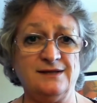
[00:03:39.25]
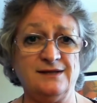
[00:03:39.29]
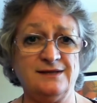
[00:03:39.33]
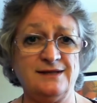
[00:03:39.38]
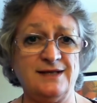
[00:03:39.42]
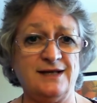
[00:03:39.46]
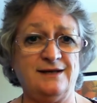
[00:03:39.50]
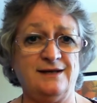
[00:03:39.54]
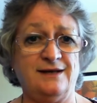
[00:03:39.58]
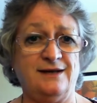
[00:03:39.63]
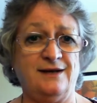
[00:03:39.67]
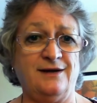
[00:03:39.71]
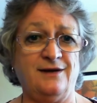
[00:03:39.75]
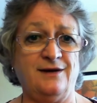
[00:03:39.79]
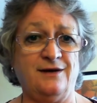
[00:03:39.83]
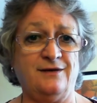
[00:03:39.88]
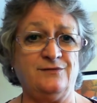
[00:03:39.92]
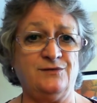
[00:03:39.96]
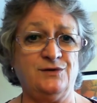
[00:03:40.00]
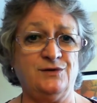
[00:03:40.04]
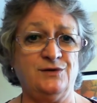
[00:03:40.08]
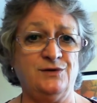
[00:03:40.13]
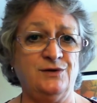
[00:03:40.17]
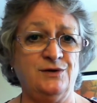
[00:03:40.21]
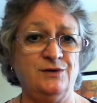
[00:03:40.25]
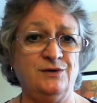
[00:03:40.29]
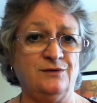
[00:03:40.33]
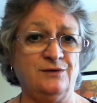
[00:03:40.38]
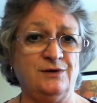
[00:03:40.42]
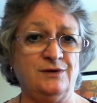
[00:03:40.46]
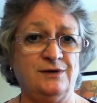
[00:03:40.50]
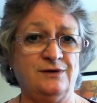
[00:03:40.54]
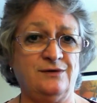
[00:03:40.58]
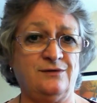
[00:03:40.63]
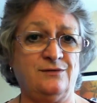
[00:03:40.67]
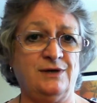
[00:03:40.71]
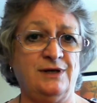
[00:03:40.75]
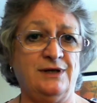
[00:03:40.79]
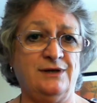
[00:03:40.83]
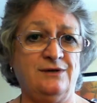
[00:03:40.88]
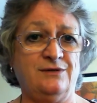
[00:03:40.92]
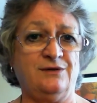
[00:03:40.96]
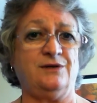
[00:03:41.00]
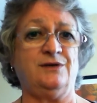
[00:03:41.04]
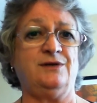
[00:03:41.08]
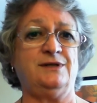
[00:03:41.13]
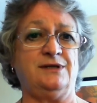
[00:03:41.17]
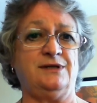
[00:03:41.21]
Saturday afternoon at
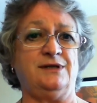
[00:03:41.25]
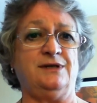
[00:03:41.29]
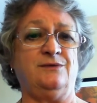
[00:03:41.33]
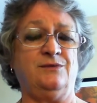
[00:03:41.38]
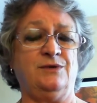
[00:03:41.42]
3:30,